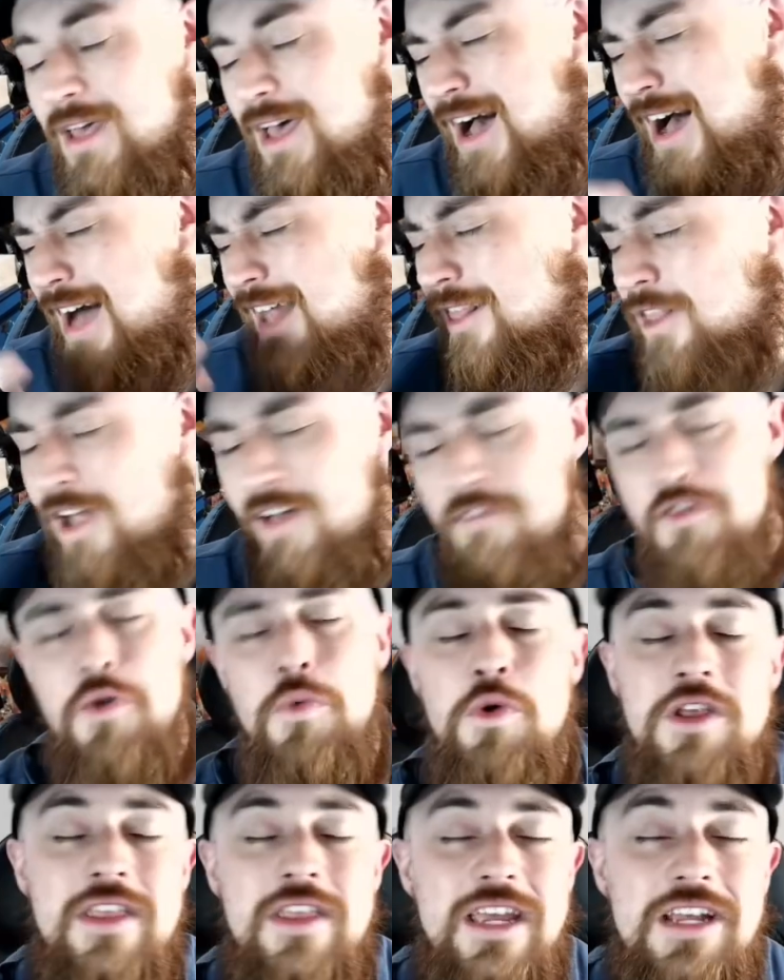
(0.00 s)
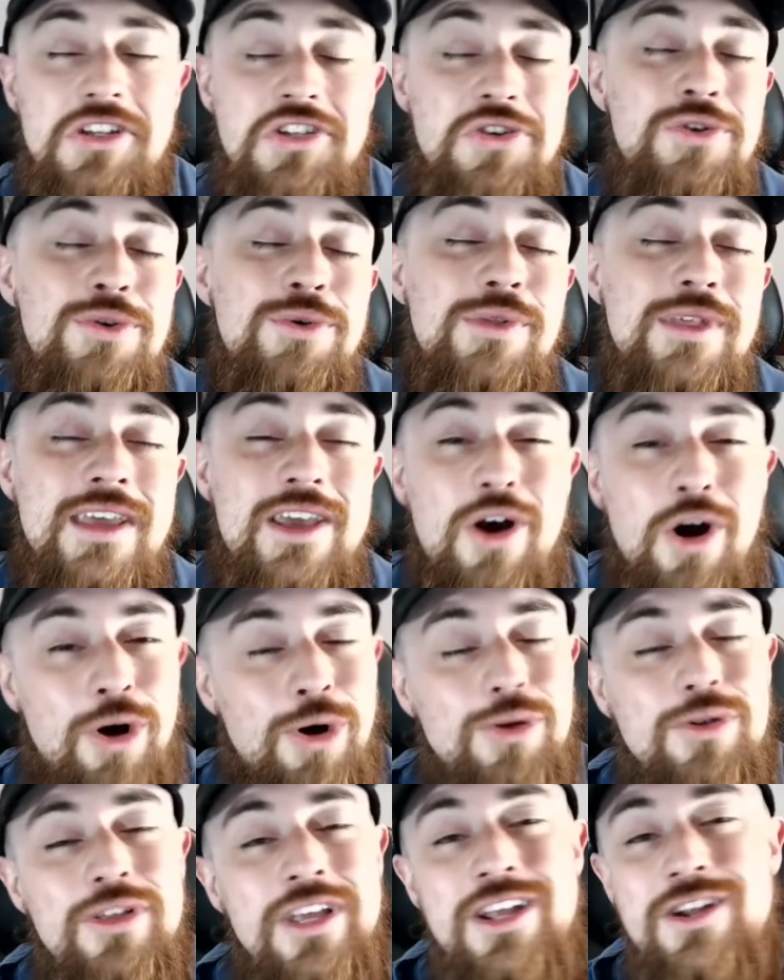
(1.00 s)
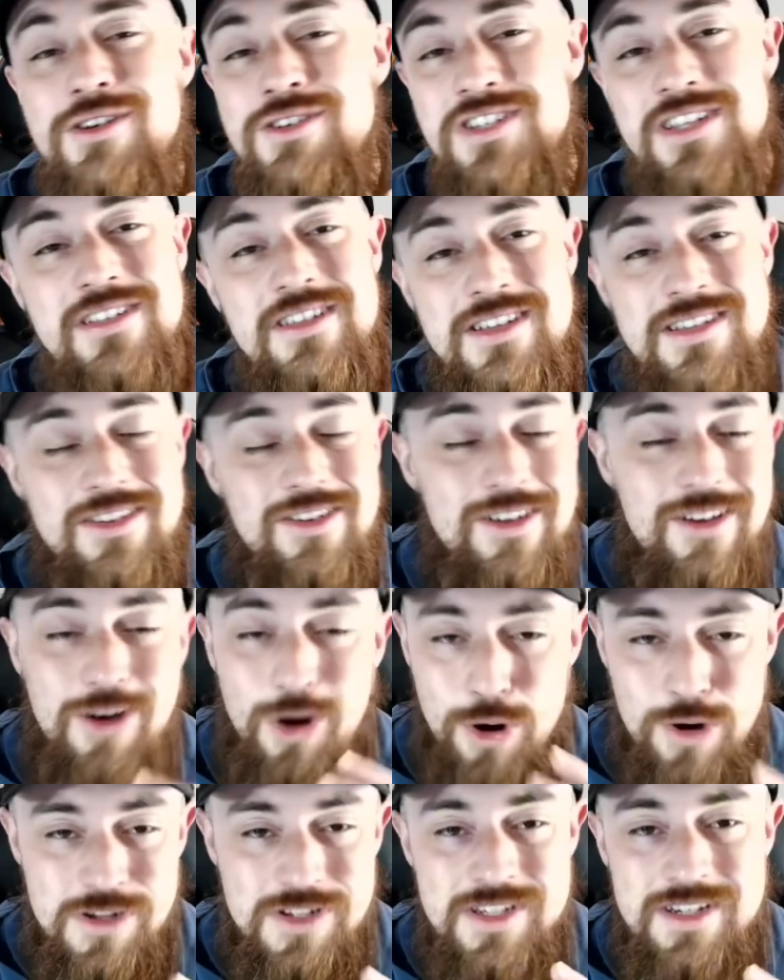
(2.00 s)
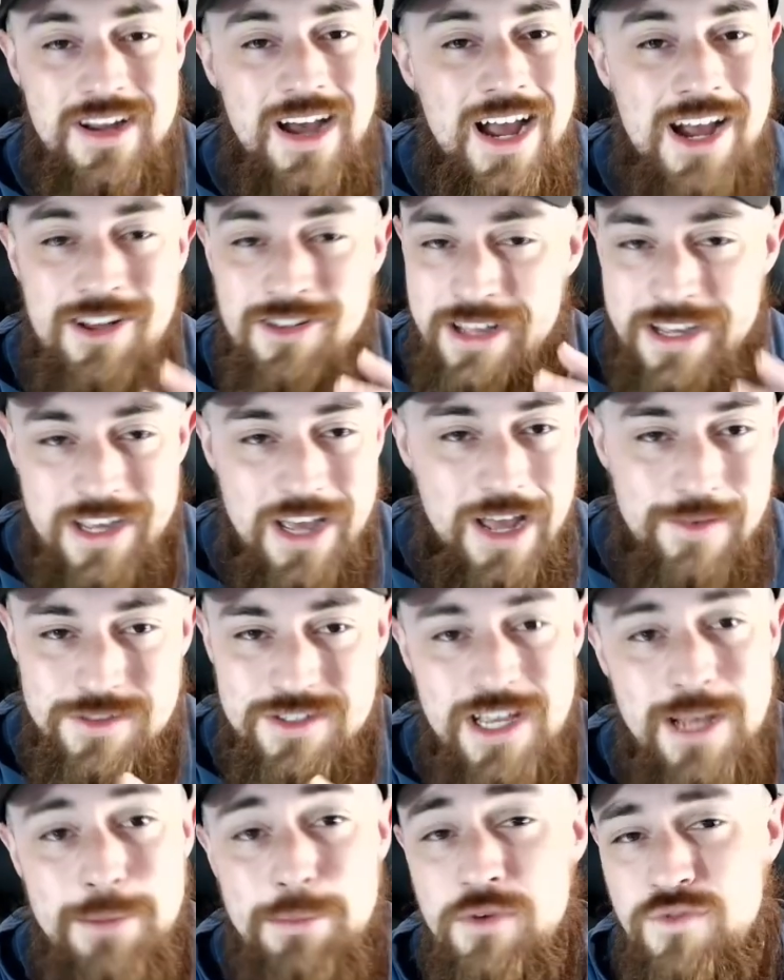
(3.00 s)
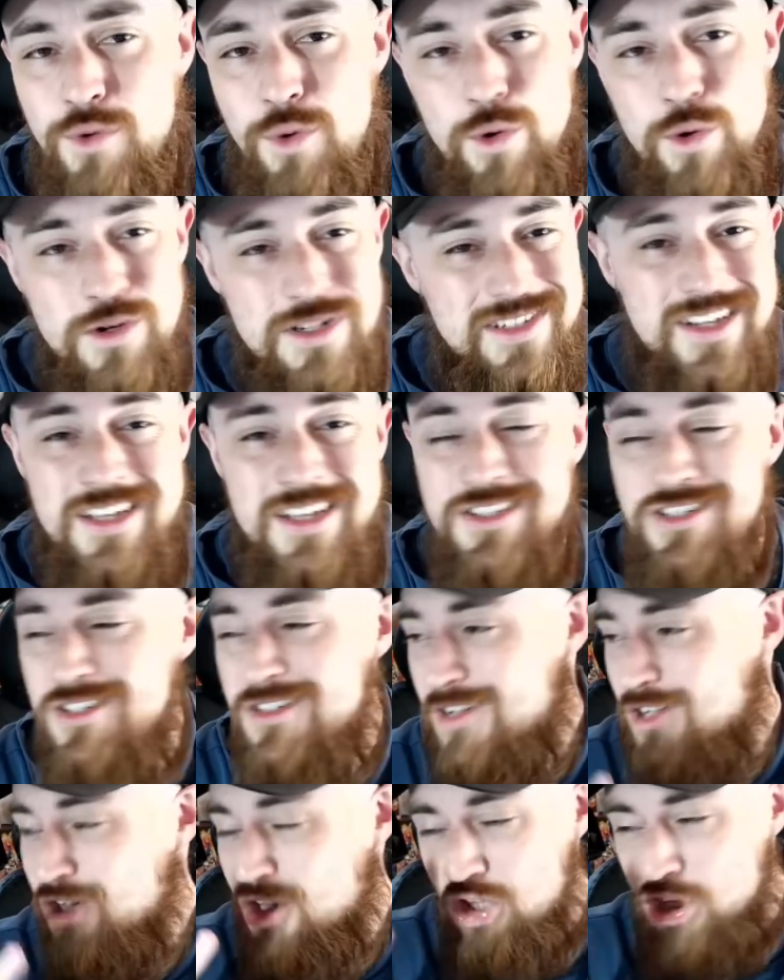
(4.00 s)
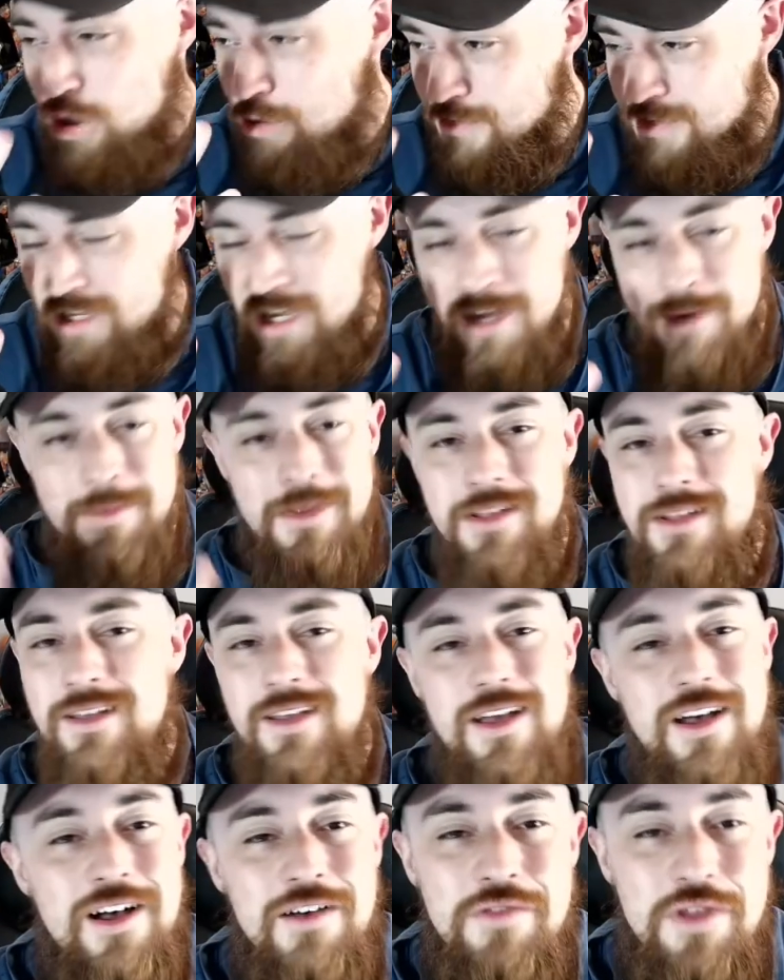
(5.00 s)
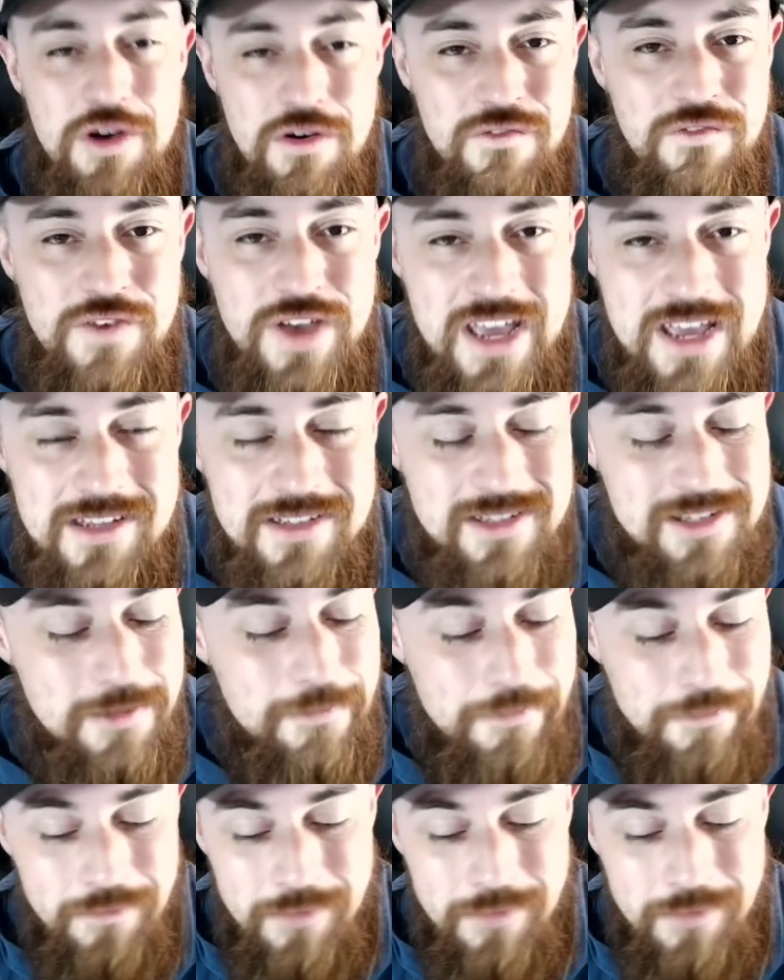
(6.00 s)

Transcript: I love it when they do the alt leaders in this art style, like I've said before, instead of just a close-up of their face.